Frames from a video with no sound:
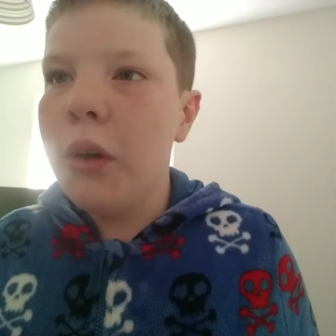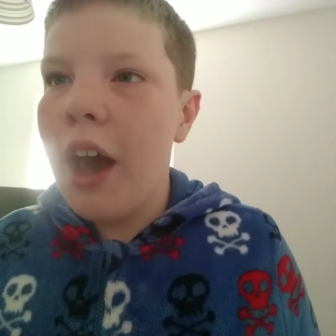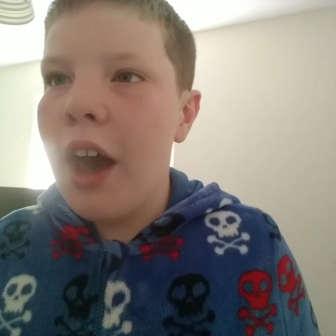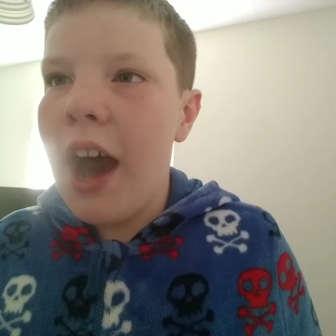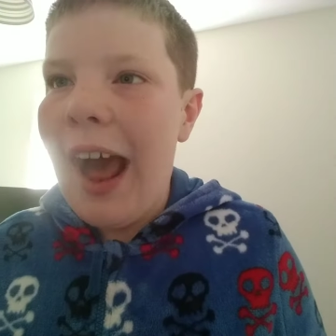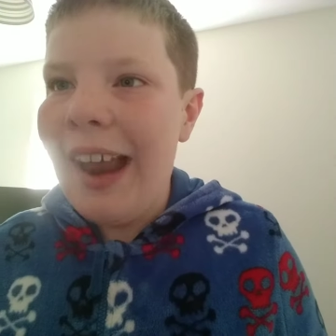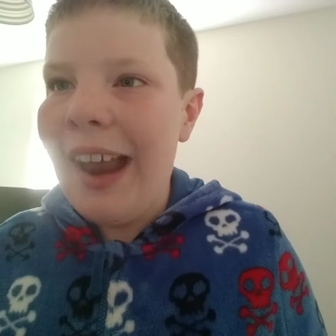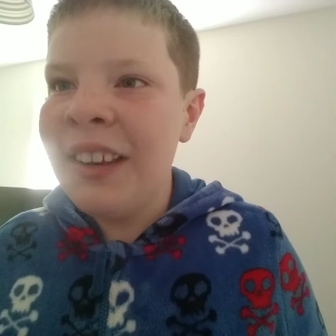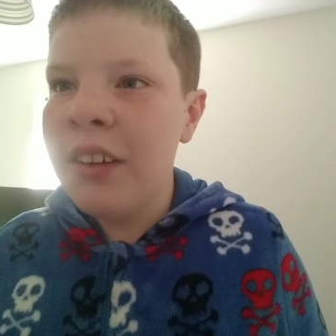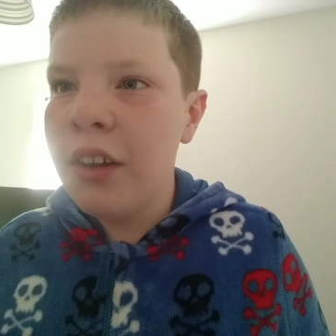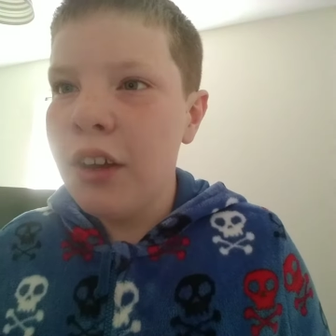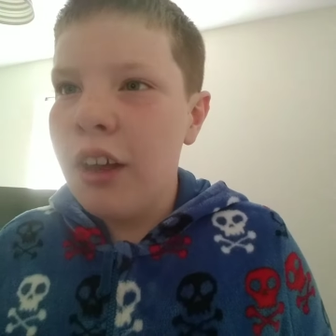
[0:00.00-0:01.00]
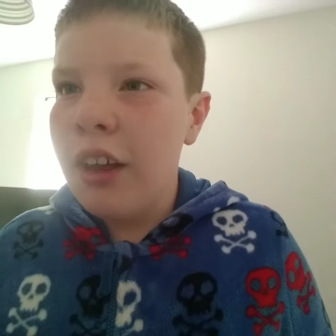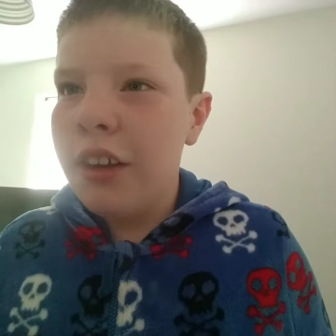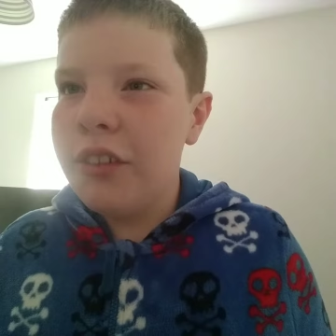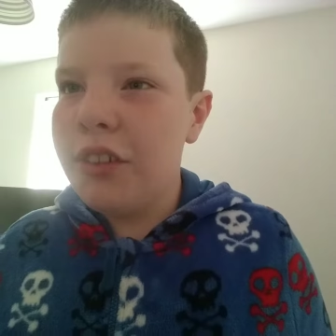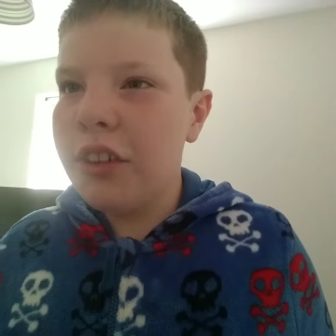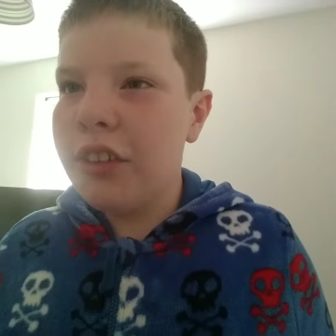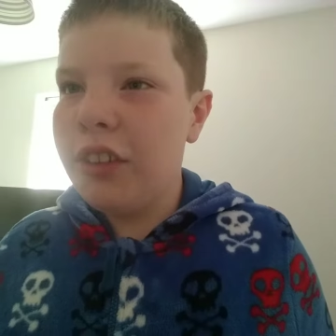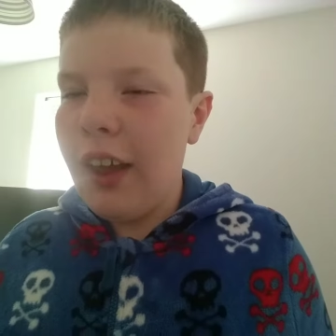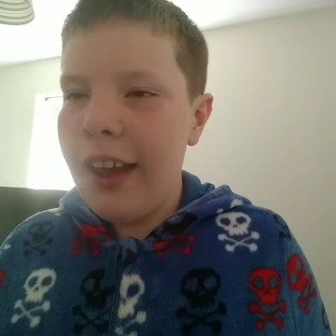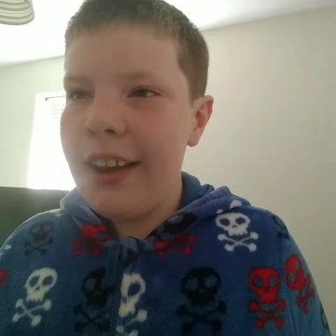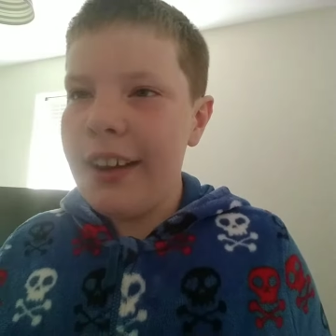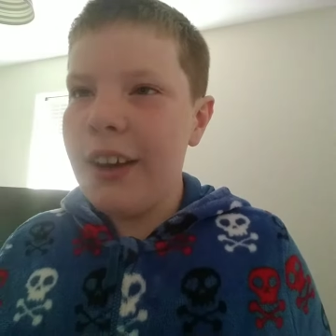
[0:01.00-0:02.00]
And
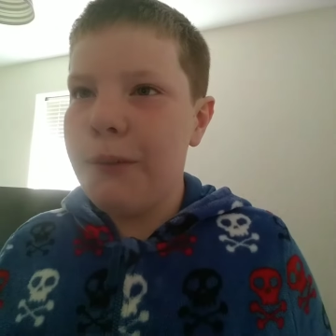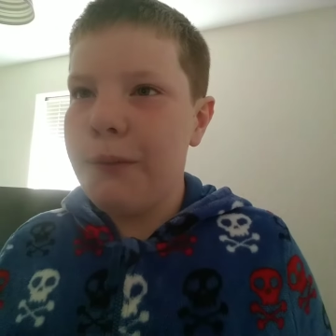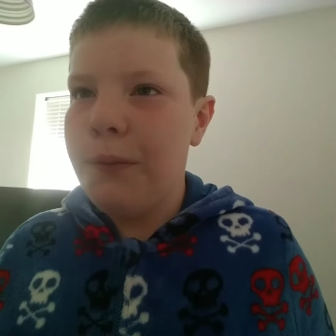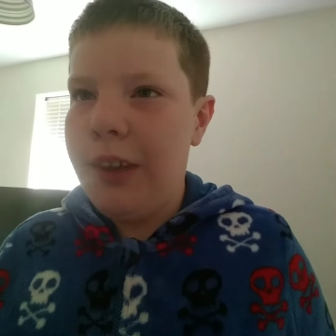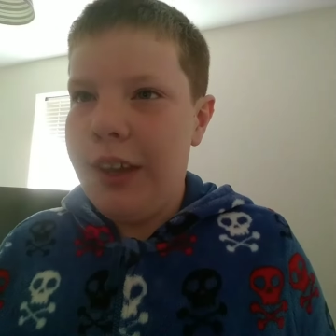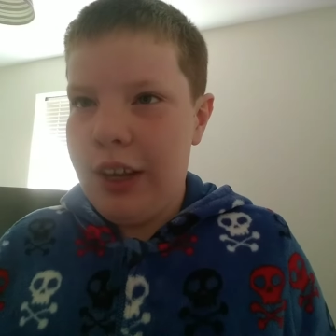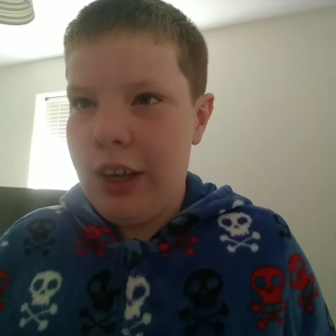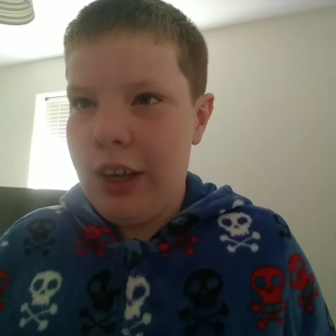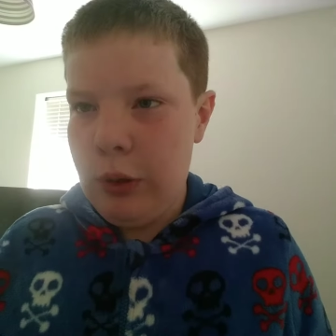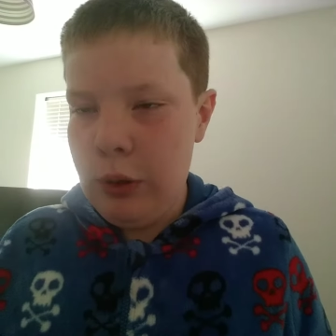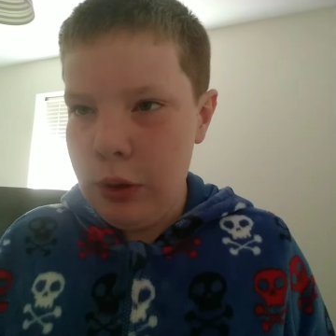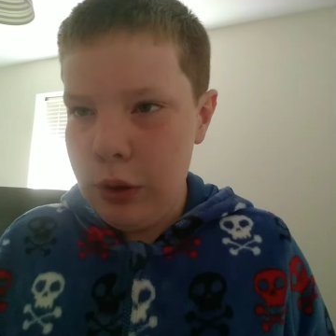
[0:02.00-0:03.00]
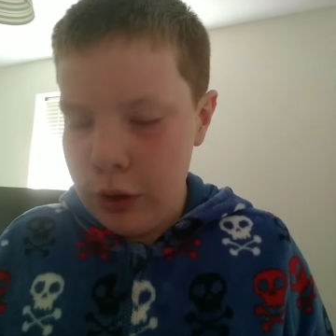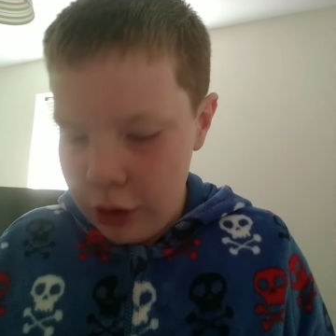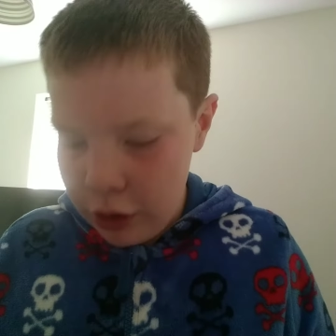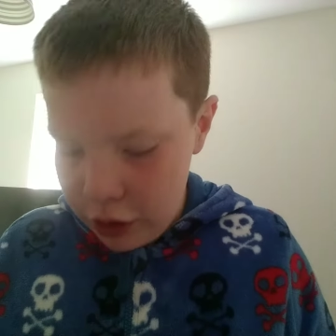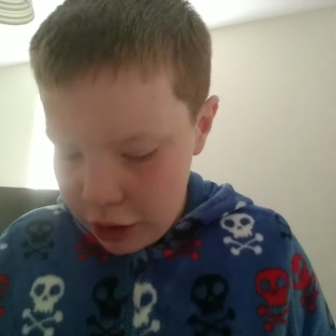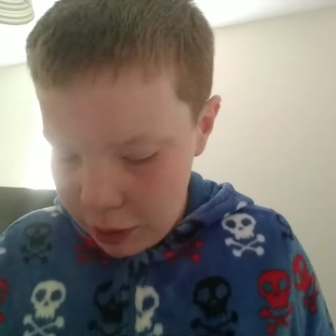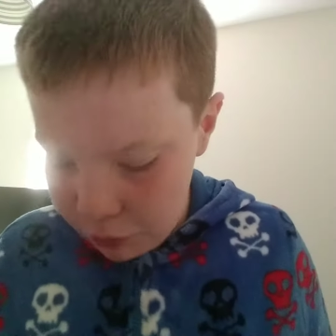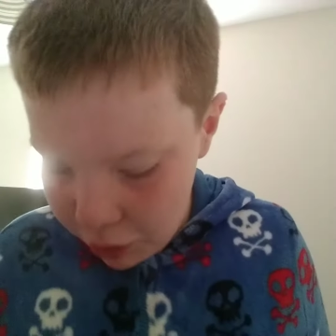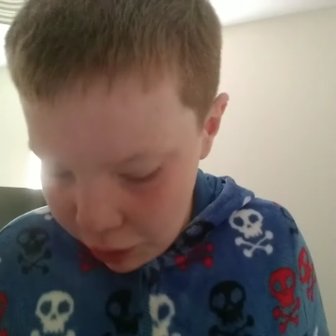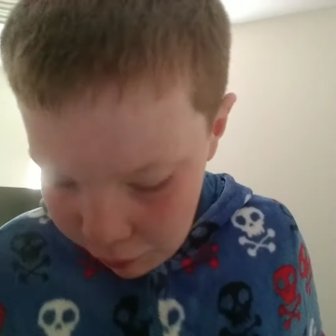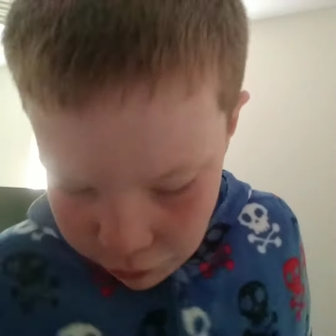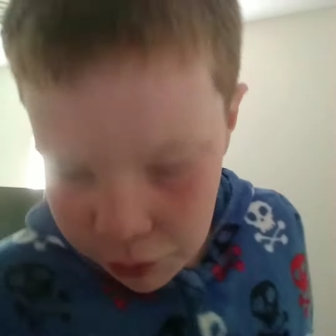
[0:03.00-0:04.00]
today in the video, I'm going
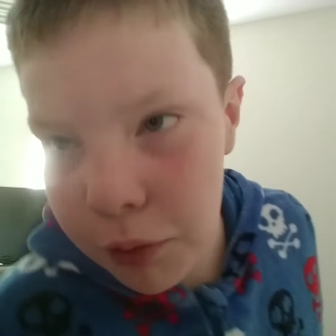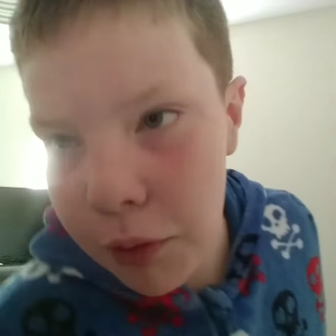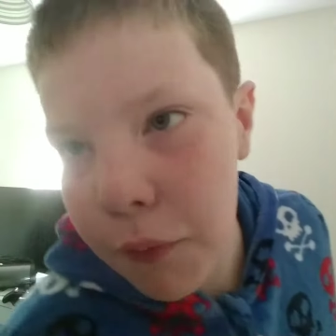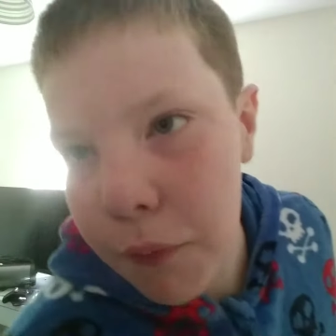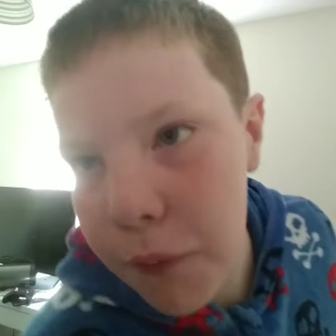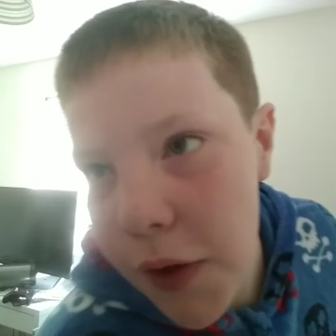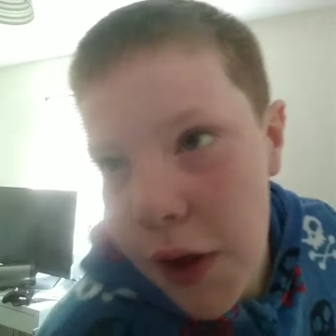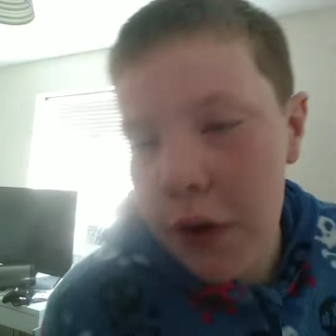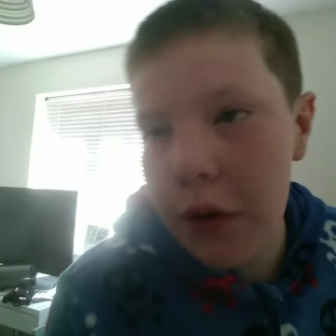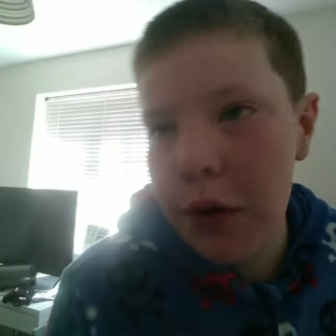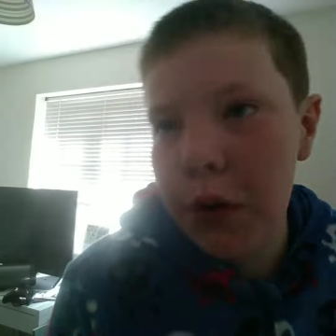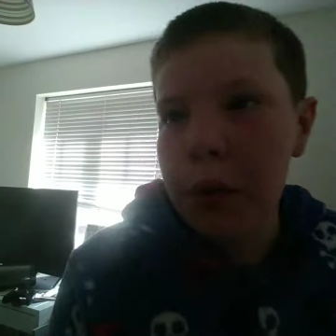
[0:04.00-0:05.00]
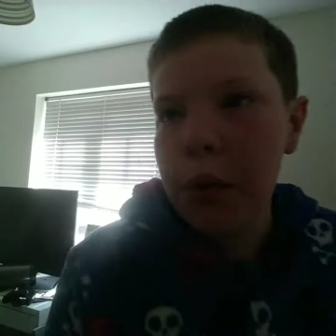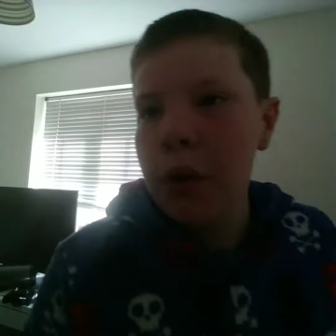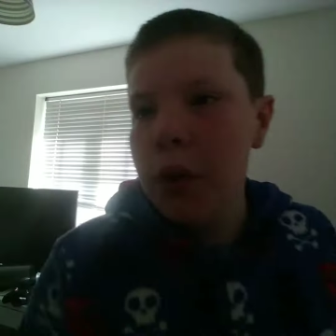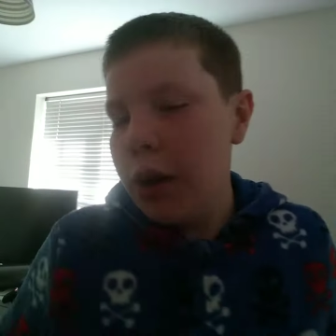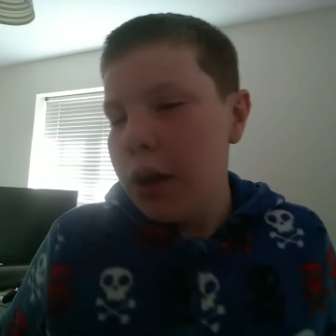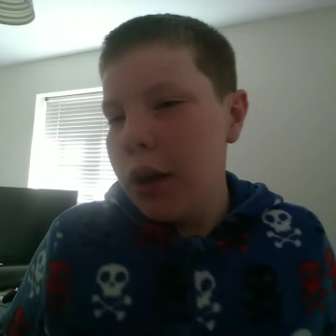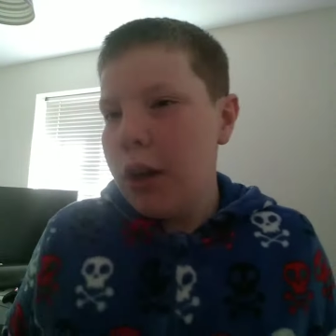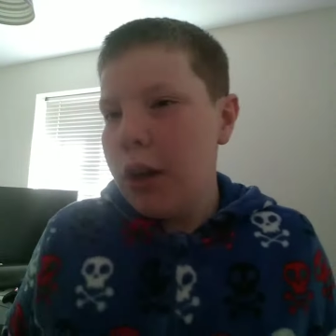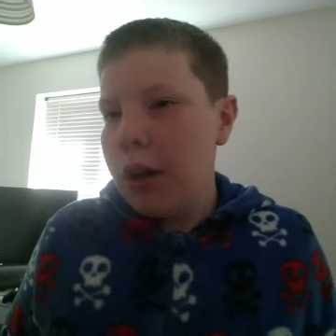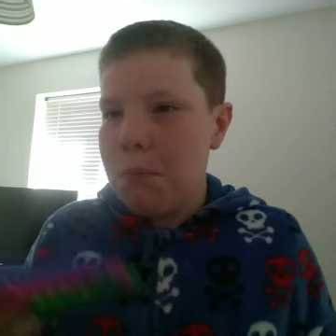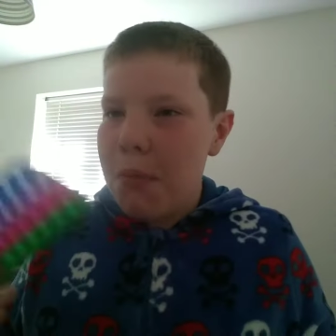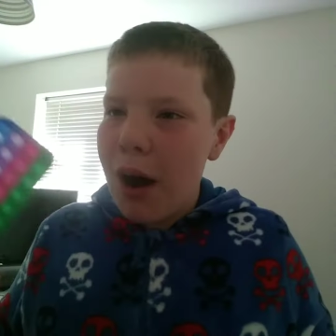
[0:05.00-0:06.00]
to review
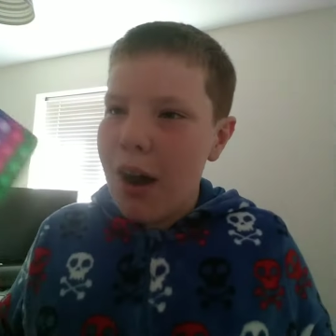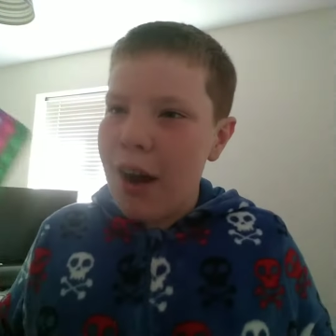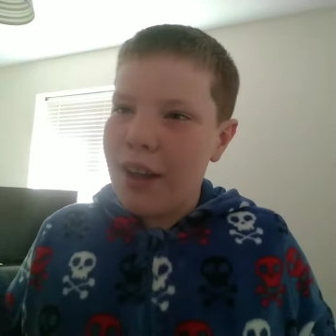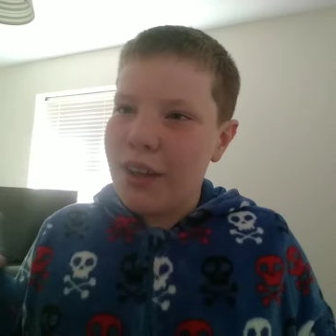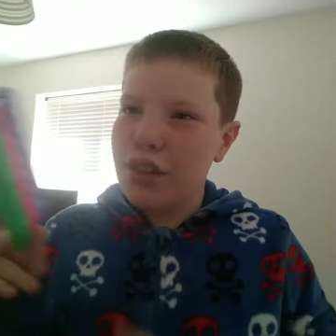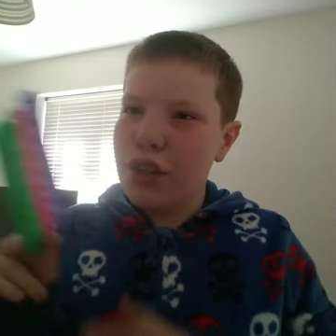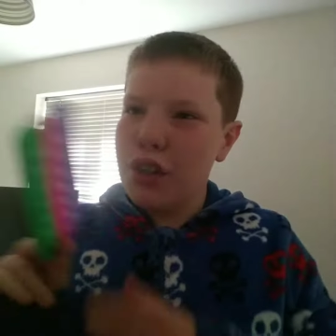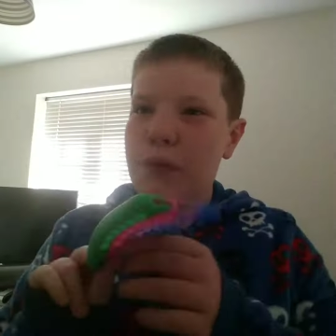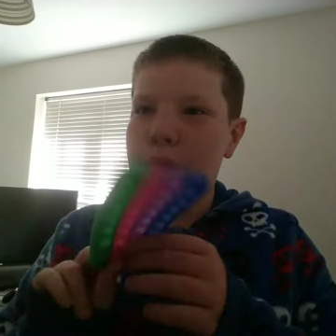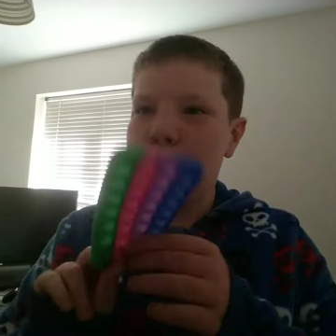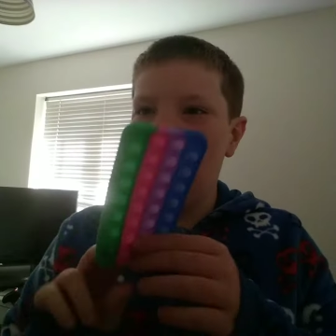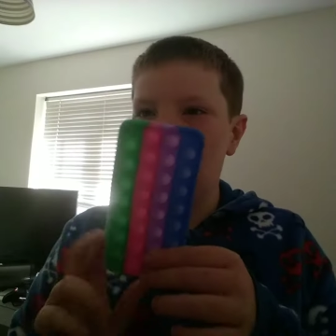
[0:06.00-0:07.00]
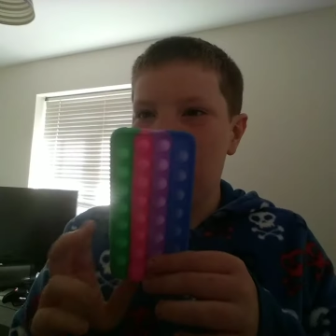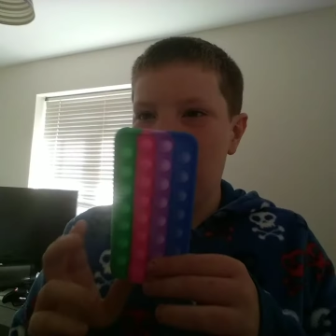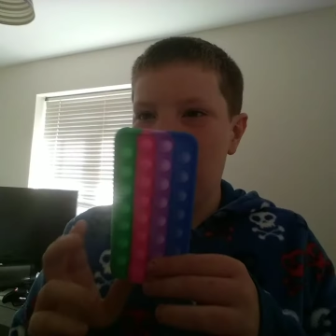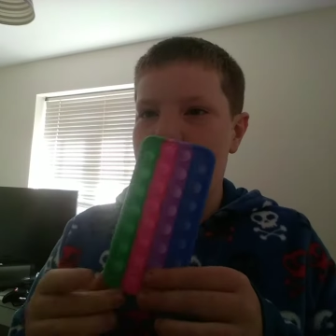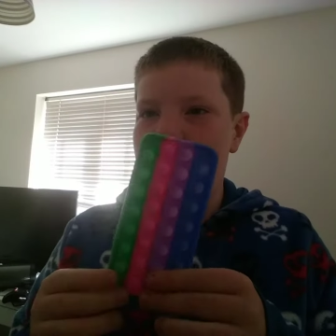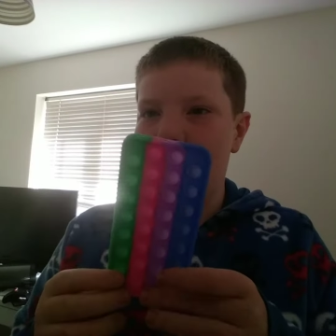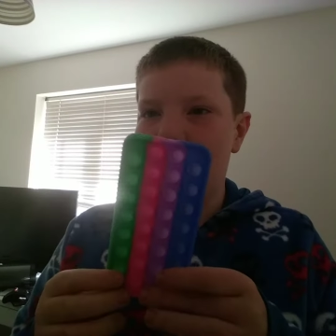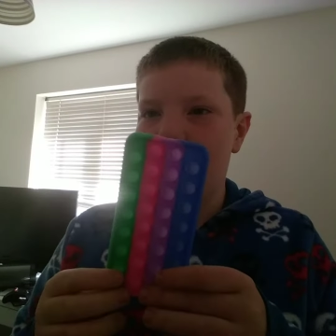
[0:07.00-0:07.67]
my new phone case.